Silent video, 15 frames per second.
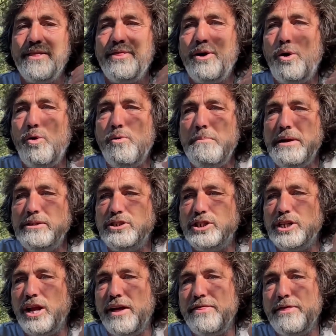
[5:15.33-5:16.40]
but
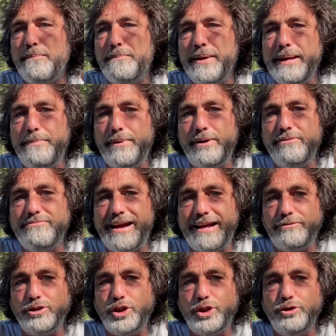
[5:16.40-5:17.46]
almost like the people
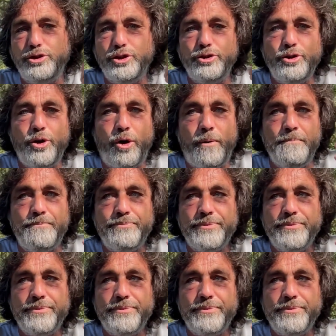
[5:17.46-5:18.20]
around you do not,